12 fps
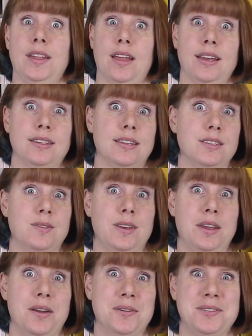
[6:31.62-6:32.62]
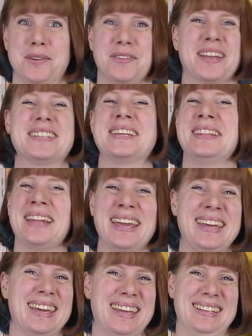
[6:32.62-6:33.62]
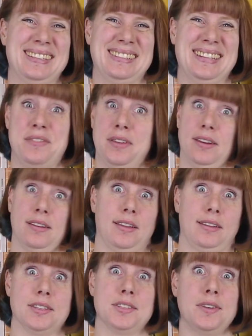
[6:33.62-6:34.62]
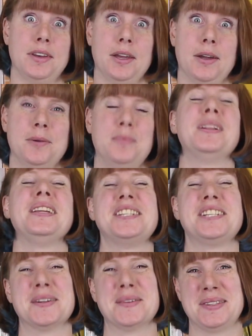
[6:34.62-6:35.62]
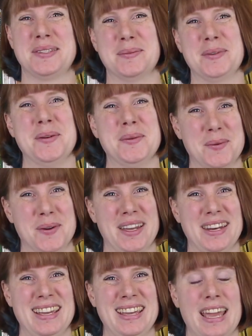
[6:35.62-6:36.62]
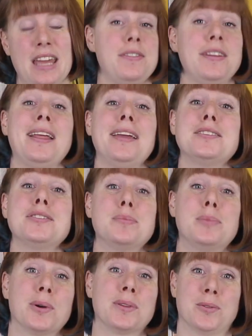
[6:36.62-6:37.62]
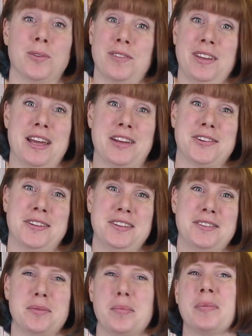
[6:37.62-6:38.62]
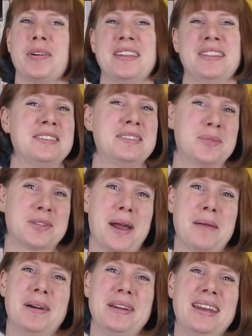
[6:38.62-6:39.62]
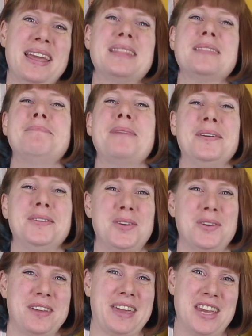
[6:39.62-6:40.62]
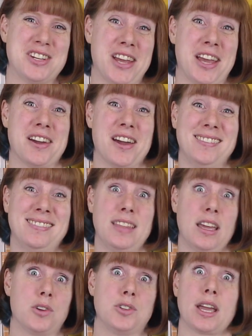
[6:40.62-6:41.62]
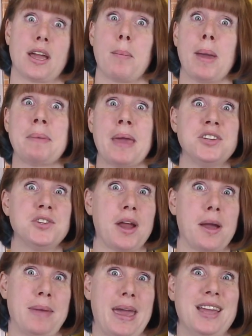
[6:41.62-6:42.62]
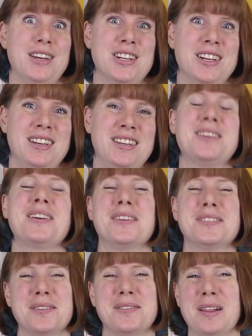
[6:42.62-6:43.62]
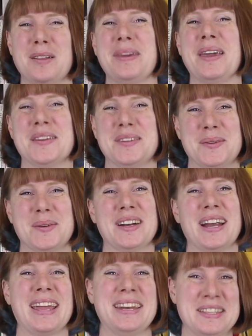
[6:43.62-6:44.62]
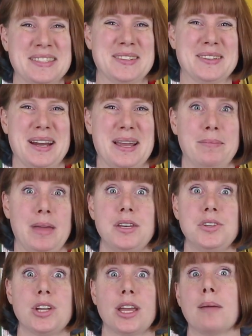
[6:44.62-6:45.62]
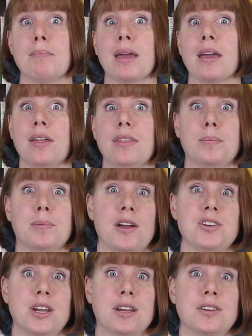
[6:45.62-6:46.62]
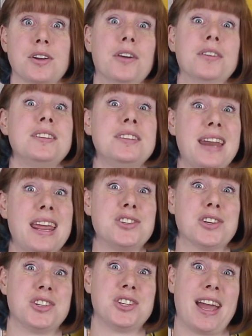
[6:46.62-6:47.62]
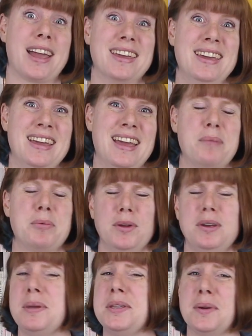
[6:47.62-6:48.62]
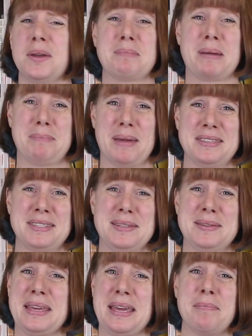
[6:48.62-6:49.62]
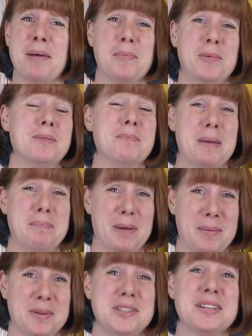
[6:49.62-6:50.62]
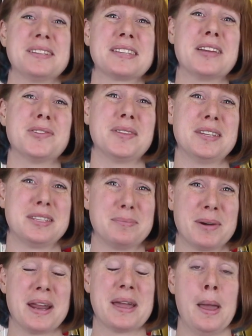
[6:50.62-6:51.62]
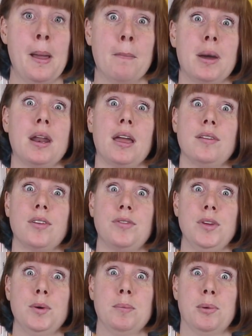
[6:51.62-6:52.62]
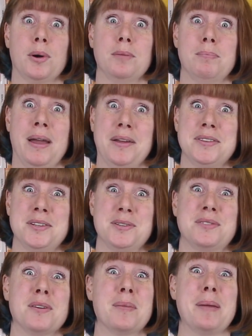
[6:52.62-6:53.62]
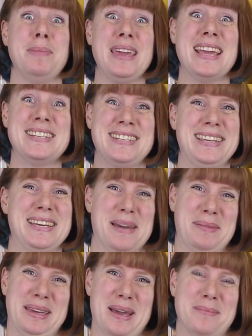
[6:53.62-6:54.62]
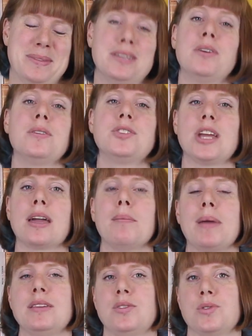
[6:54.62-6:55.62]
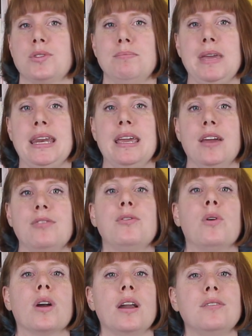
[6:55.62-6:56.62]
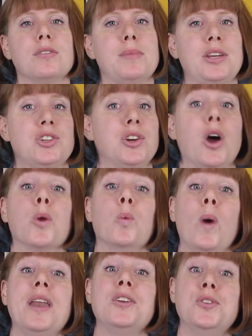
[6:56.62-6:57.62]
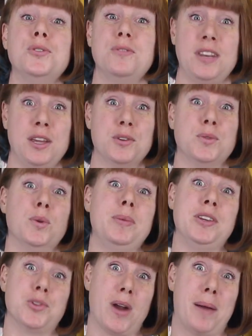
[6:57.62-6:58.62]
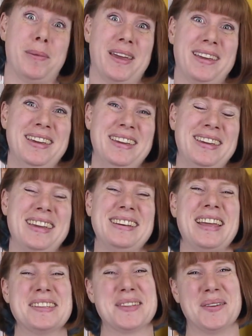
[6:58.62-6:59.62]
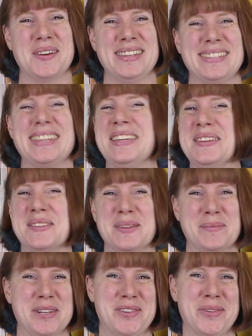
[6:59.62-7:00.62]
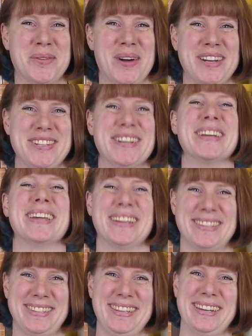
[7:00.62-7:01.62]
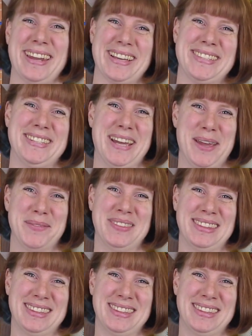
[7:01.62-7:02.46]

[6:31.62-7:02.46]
you liked this video, don't forget to like it. If you didn't like this video, please share it with someone who would. And if you'd like to support The Roving Naturalist, remember to hit the subscribe button and the bell notification icon. Then go check out my Patreon page. You can also follow me on Twitter and Instagram, and check out my other project called Nature Check. I'm going to be doing my best to keep up with my publishing schedule this spring, but I have a few important milestones for my PhD coming up, so check out my social social media for information on when new videos will be dropping. And as always, thank you so much for watching, and I'll see you next time.